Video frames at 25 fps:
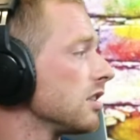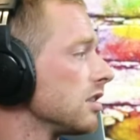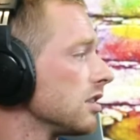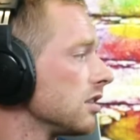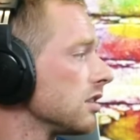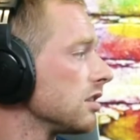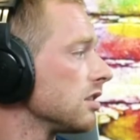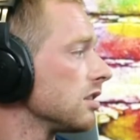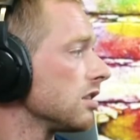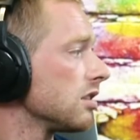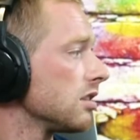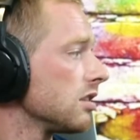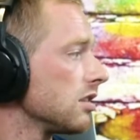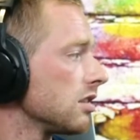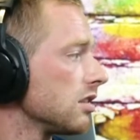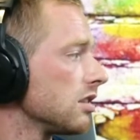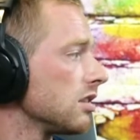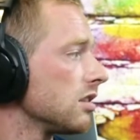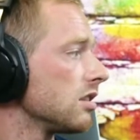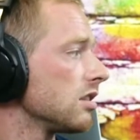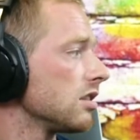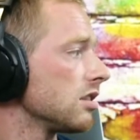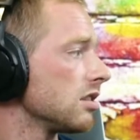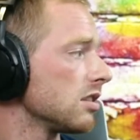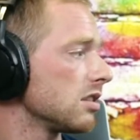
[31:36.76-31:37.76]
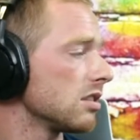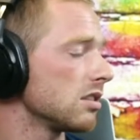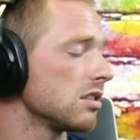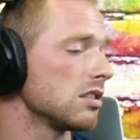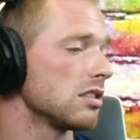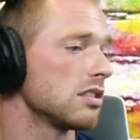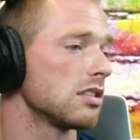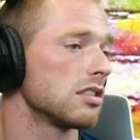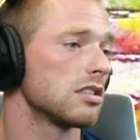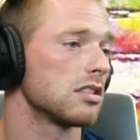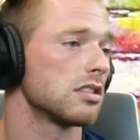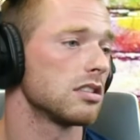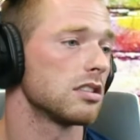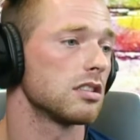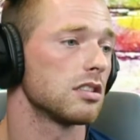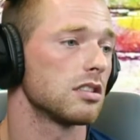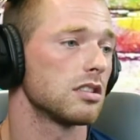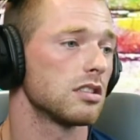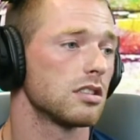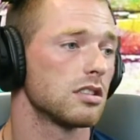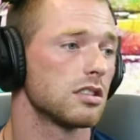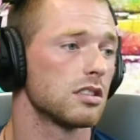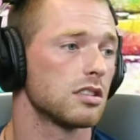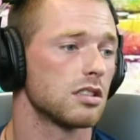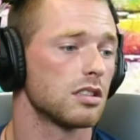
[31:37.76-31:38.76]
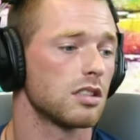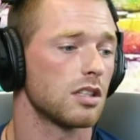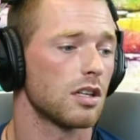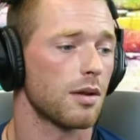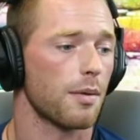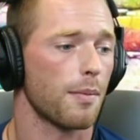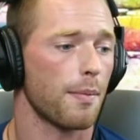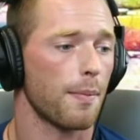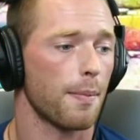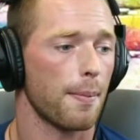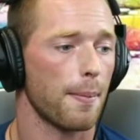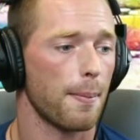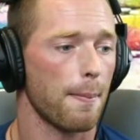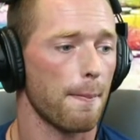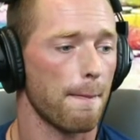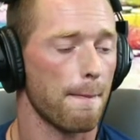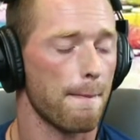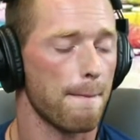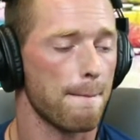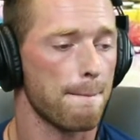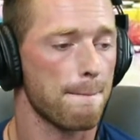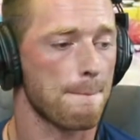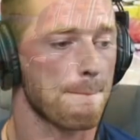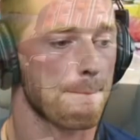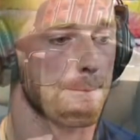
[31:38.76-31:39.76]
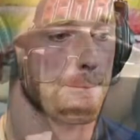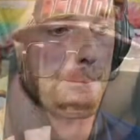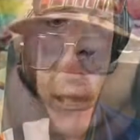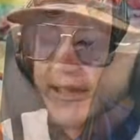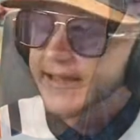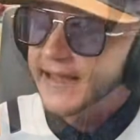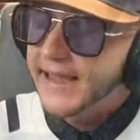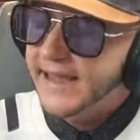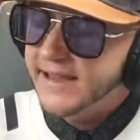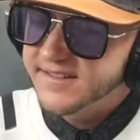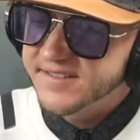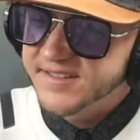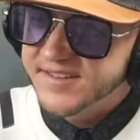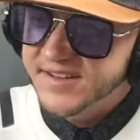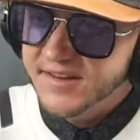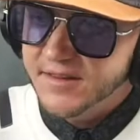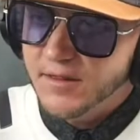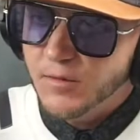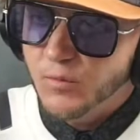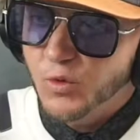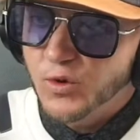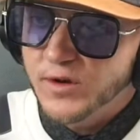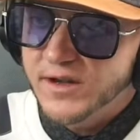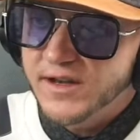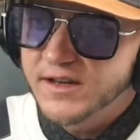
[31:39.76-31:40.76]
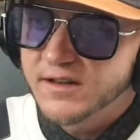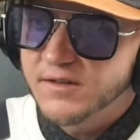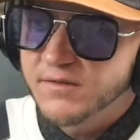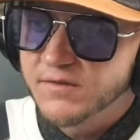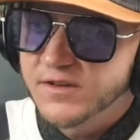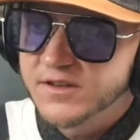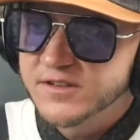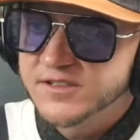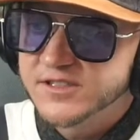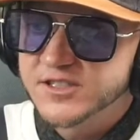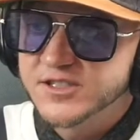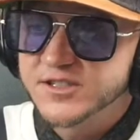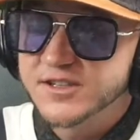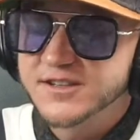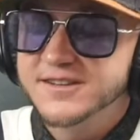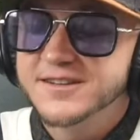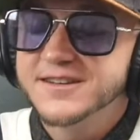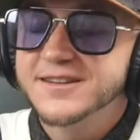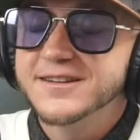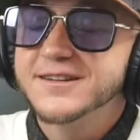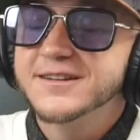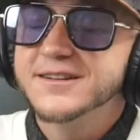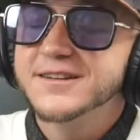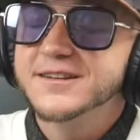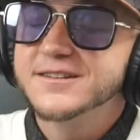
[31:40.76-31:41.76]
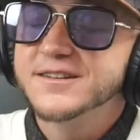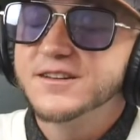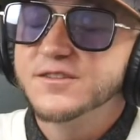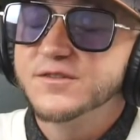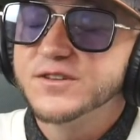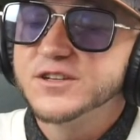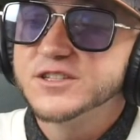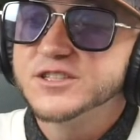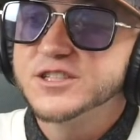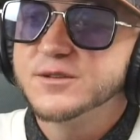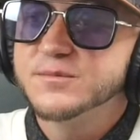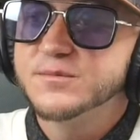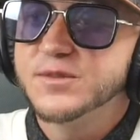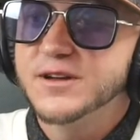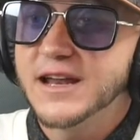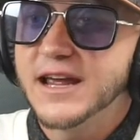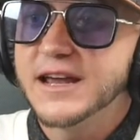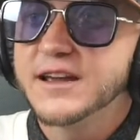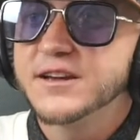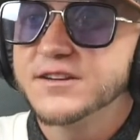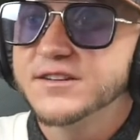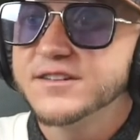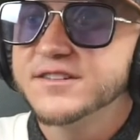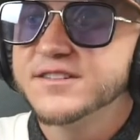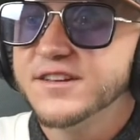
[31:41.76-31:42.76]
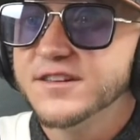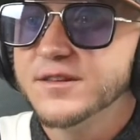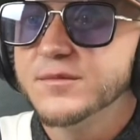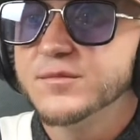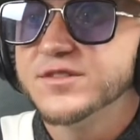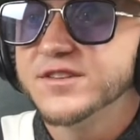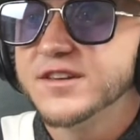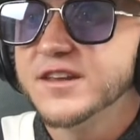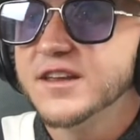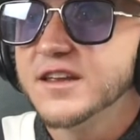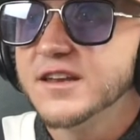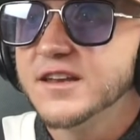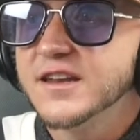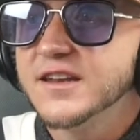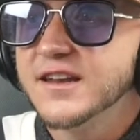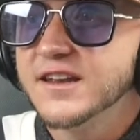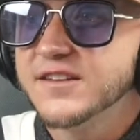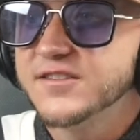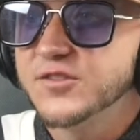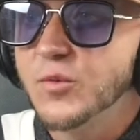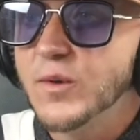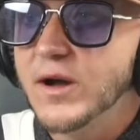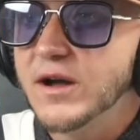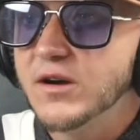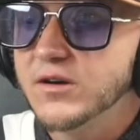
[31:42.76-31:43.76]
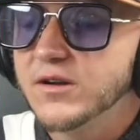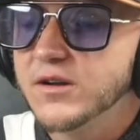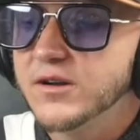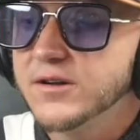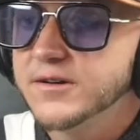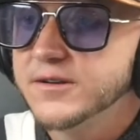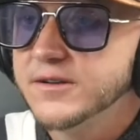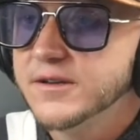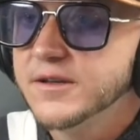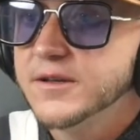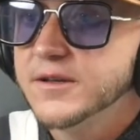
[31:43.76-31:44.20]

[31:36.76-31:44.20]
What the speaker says: I could definitely see. I mean, they're in a very tough division. I can't see them winning the division, but I could see them sneaking in as a wild card